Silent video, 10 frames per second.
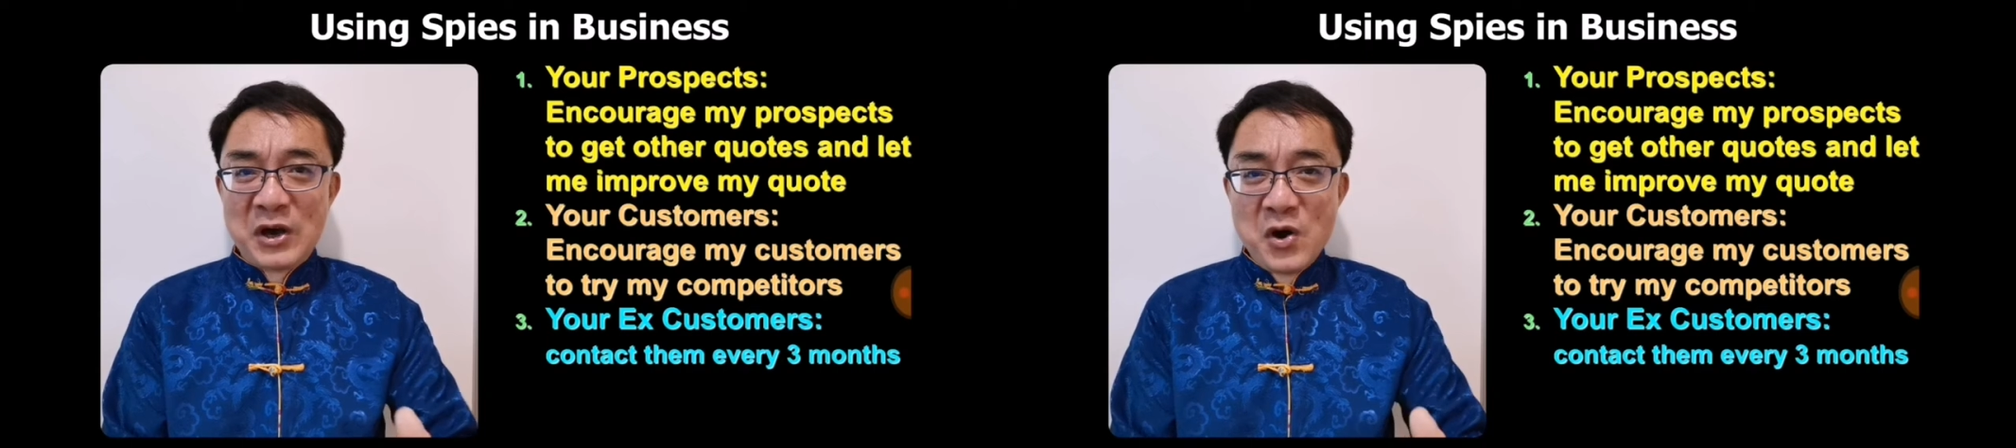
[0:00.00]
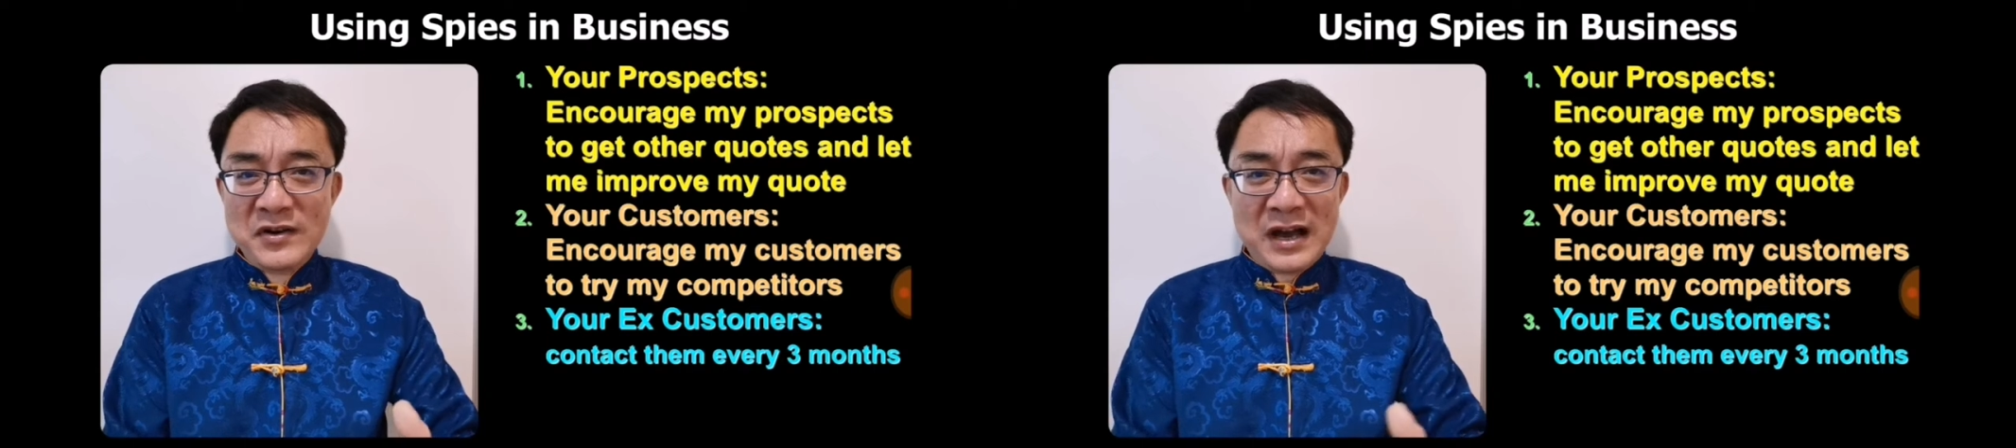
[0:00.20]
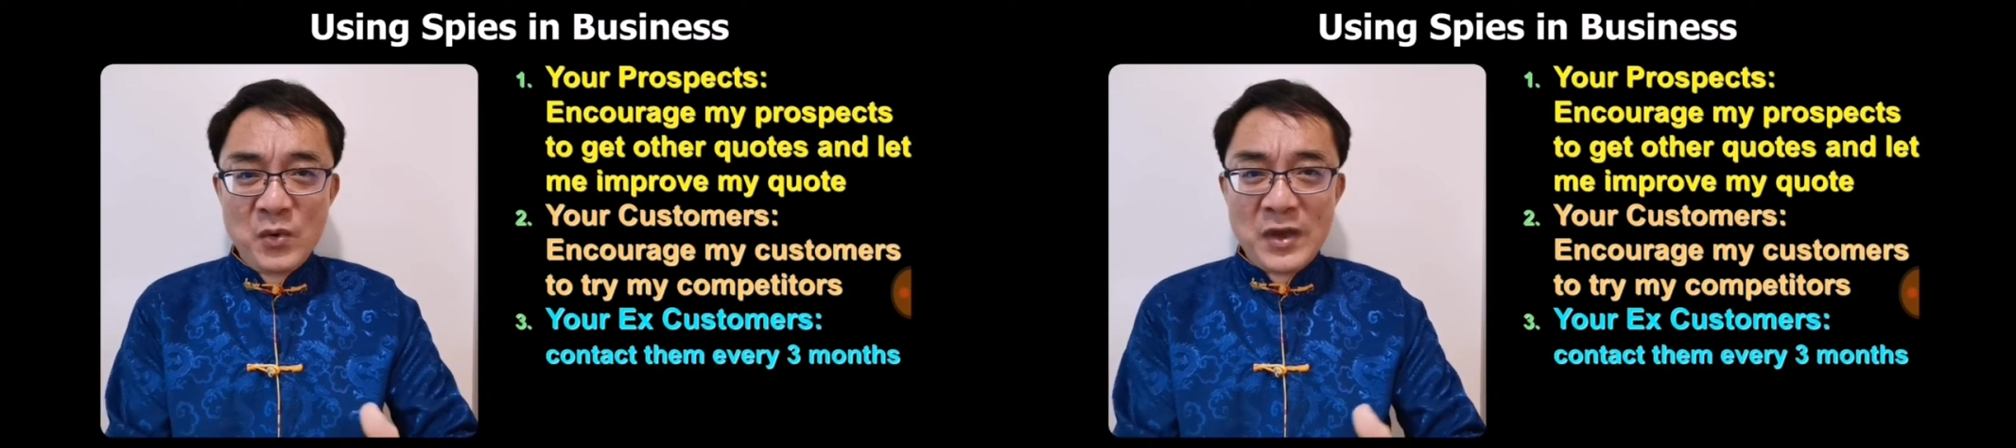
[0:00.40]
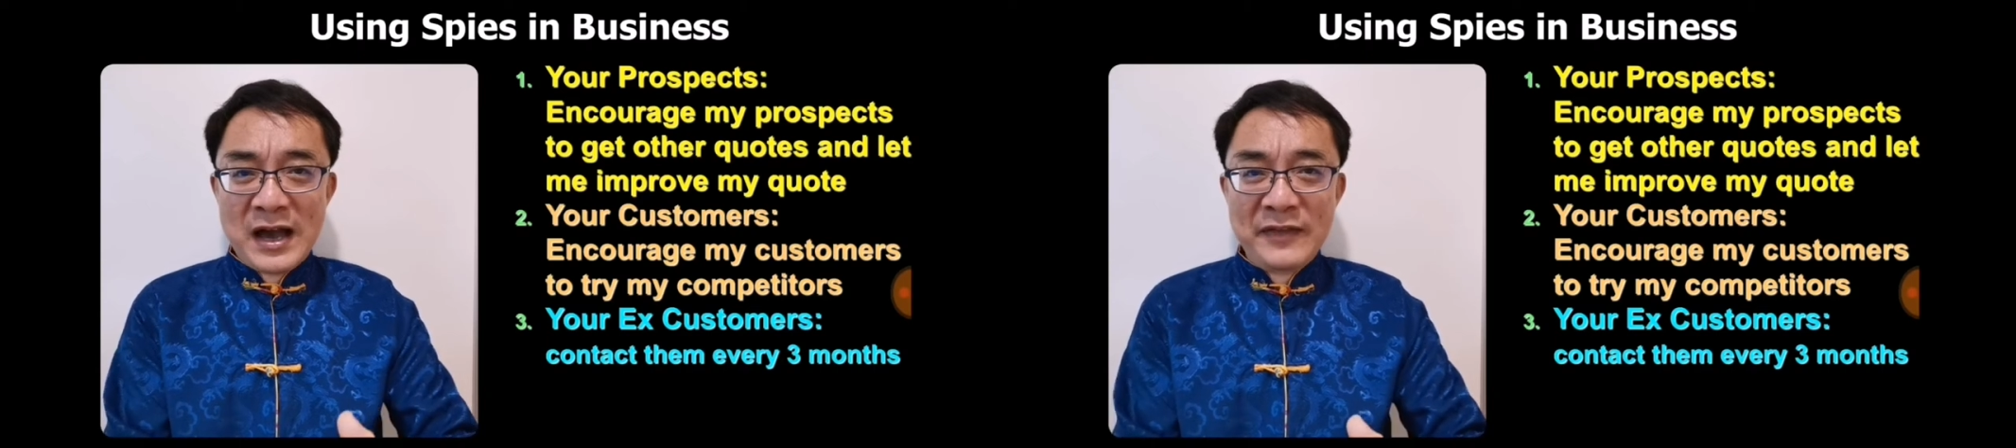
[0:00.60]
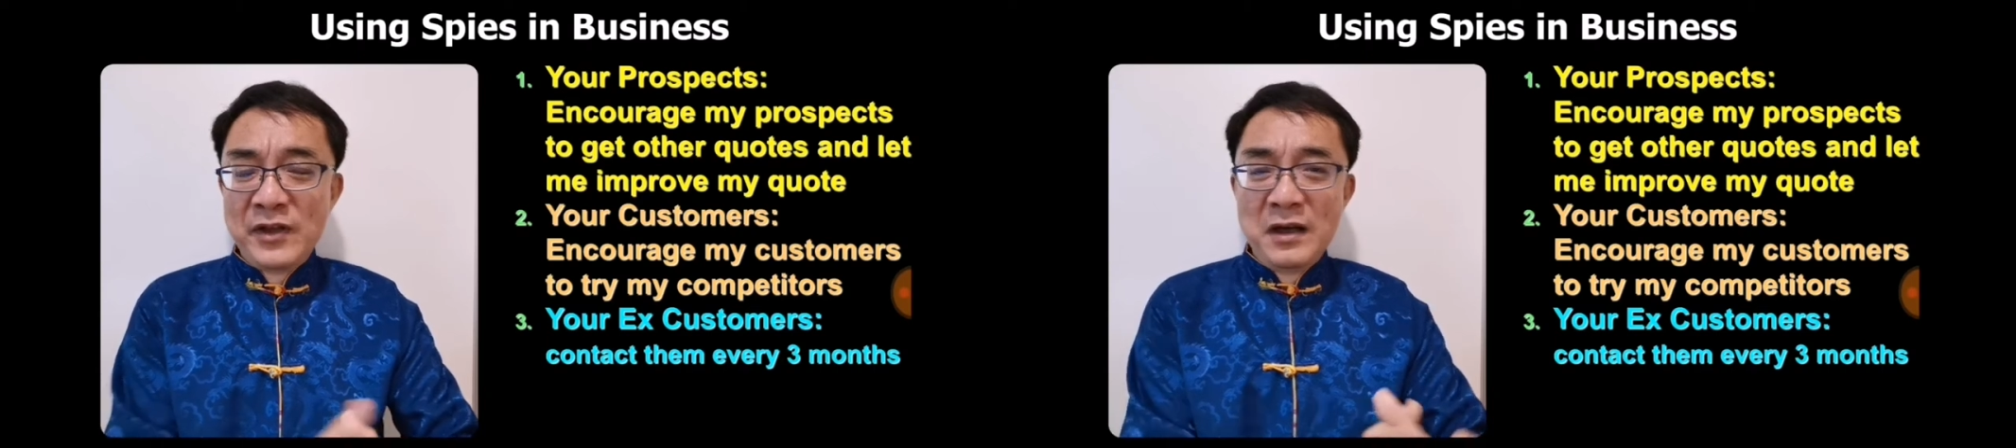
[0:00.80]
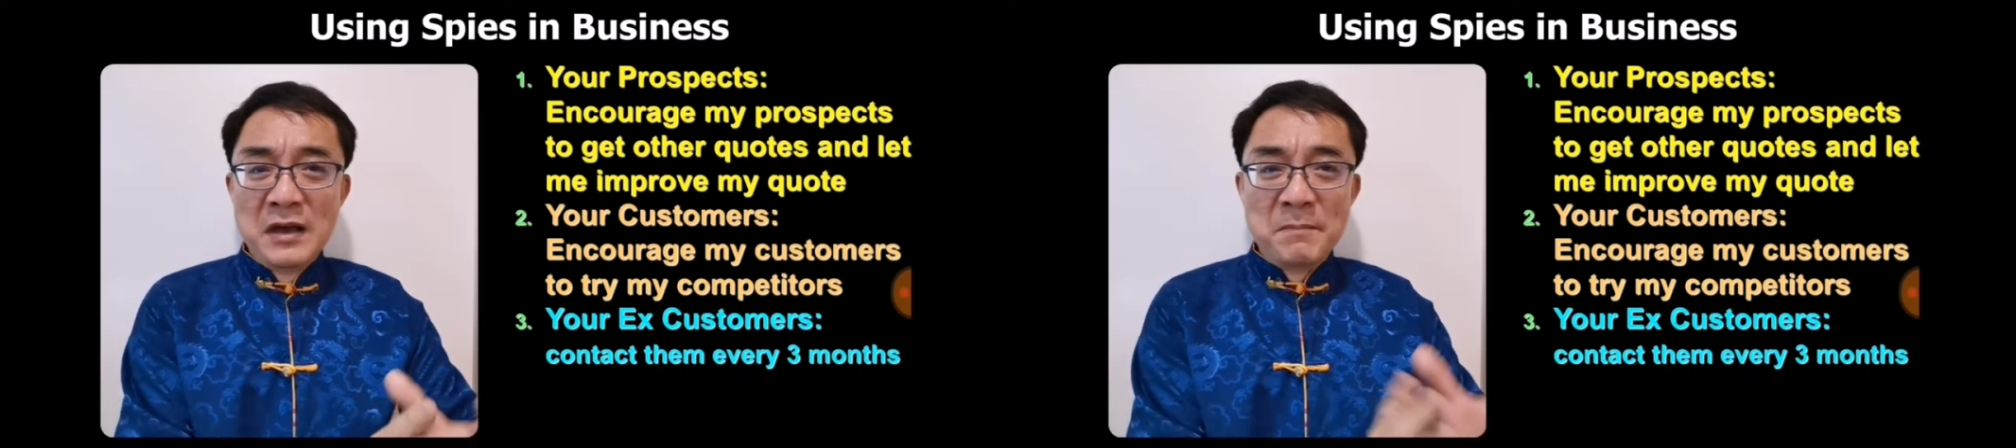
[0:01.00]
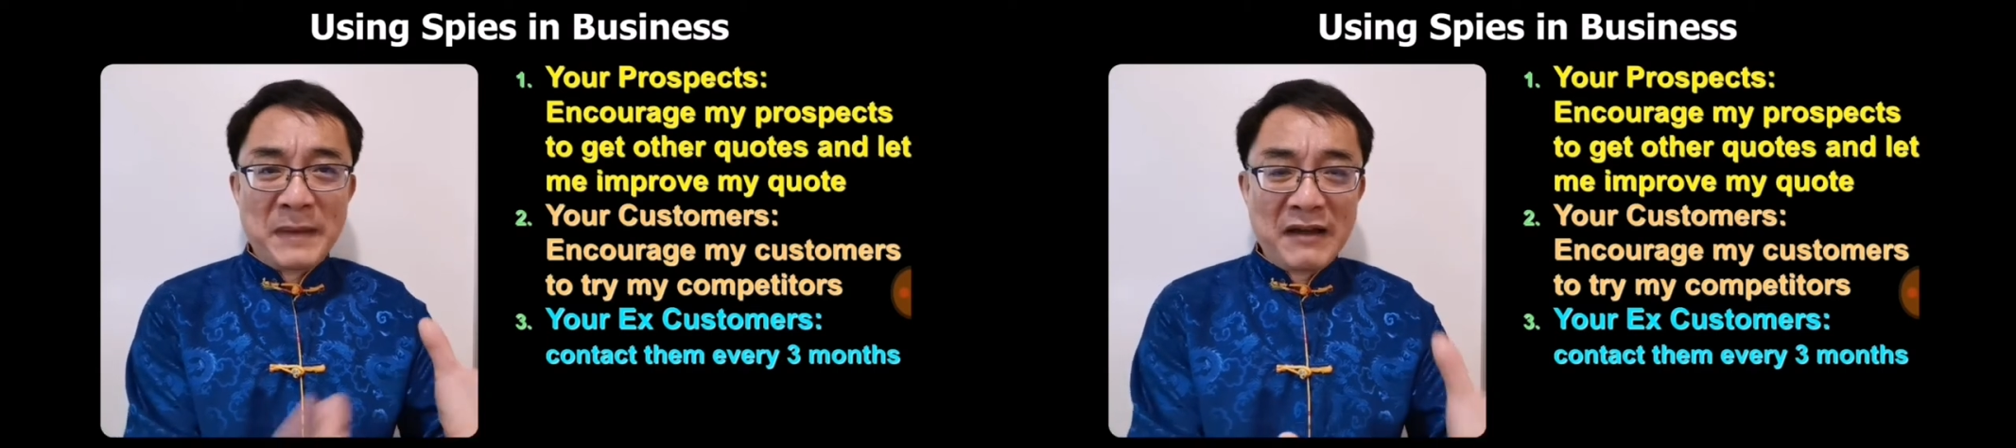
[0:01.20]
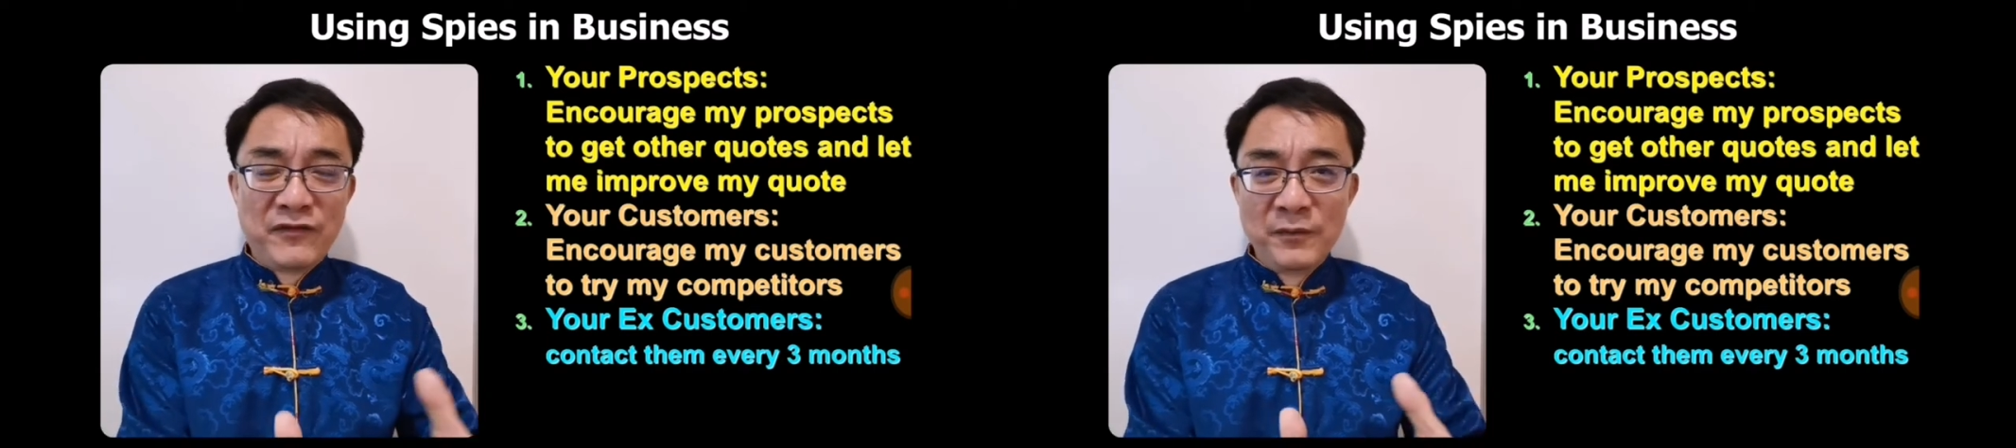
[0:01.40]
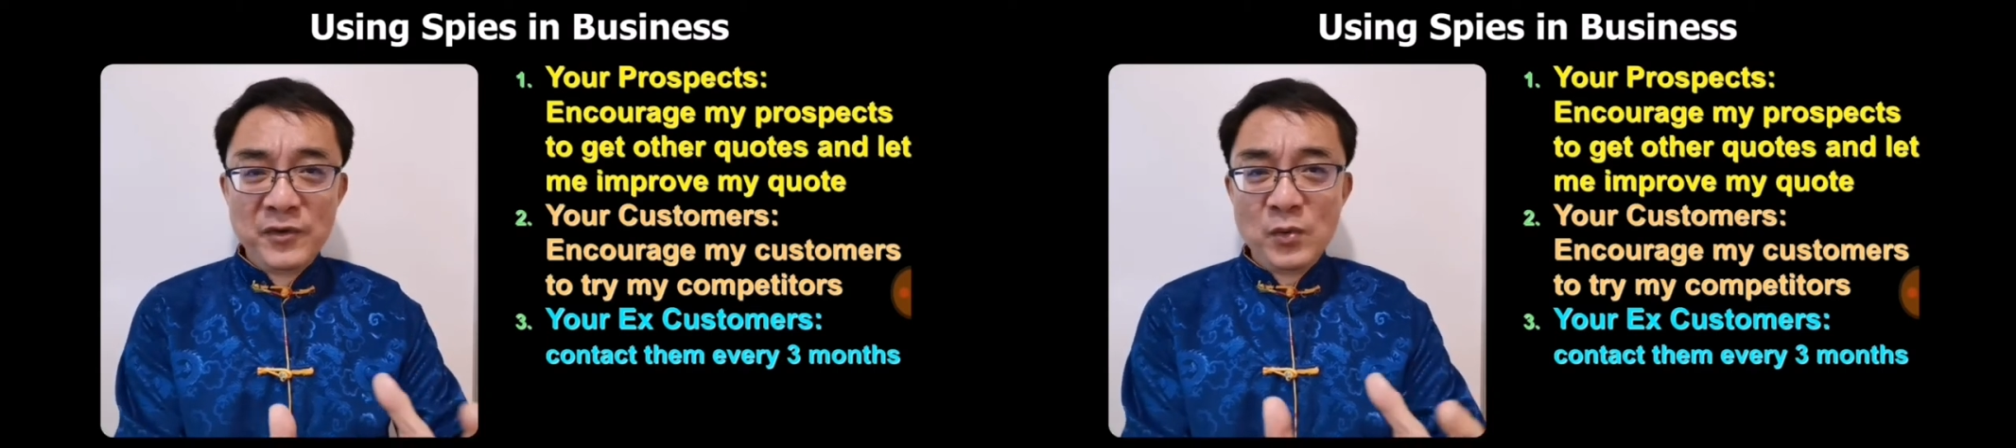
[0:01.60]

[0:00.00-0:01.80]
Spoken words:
oh, now we are not buying from you,